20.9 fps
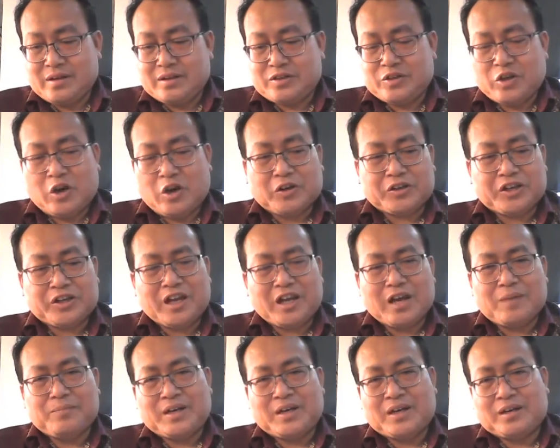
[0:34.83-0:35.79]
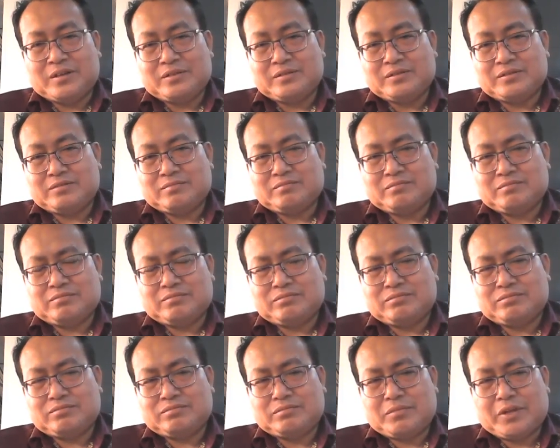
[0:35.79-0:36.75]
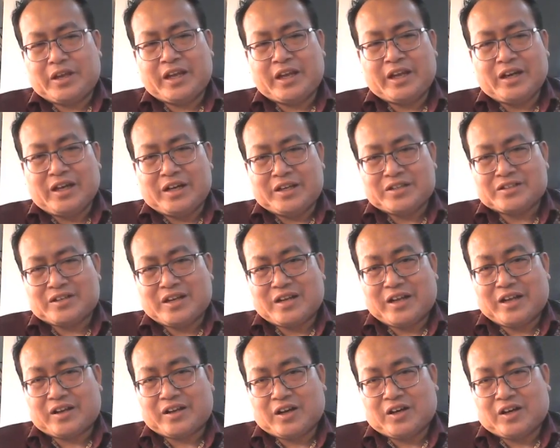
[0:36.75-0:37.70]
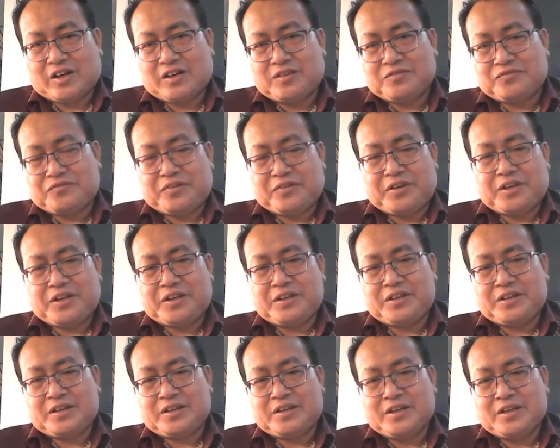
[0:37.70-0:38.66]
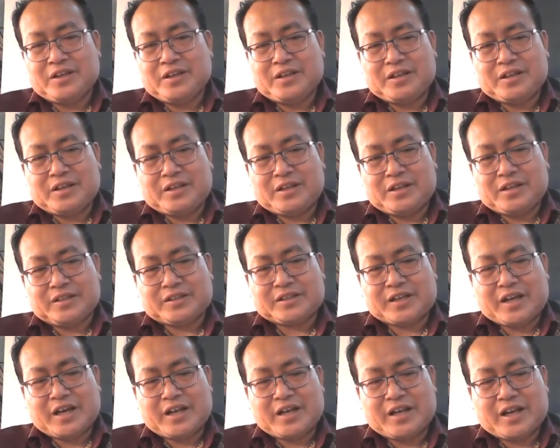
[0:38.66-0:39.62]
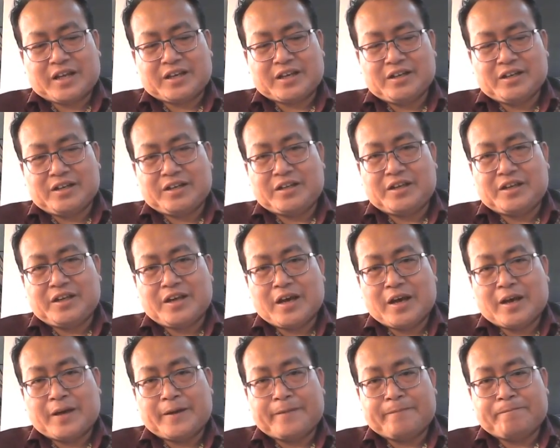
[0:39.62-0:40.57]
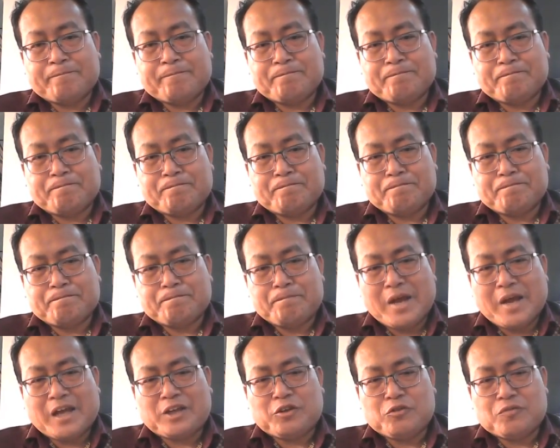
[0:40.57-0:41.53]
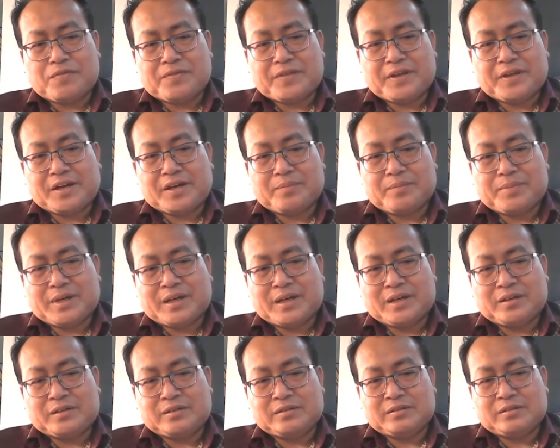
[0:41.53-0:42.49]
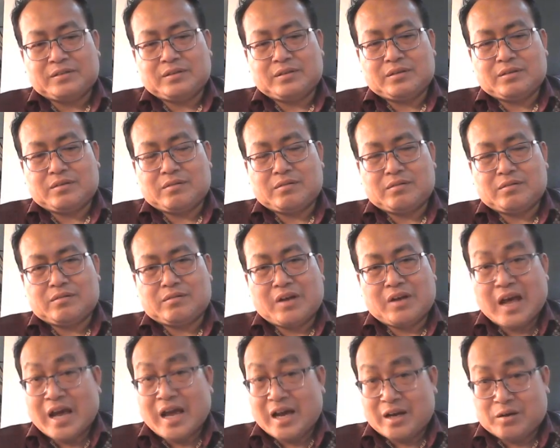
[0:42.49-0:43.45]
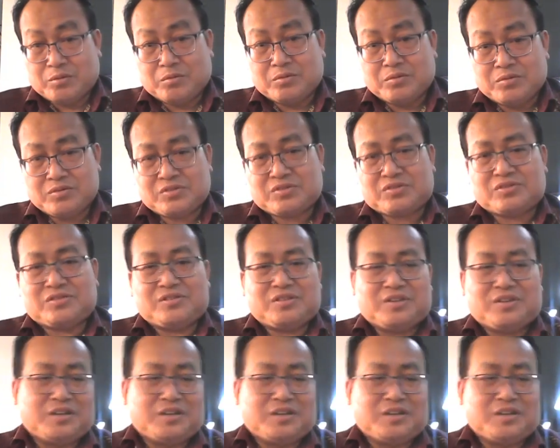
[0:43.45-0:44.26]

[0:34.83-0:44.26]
talking about English like coffee, it can actually make you think about nouns,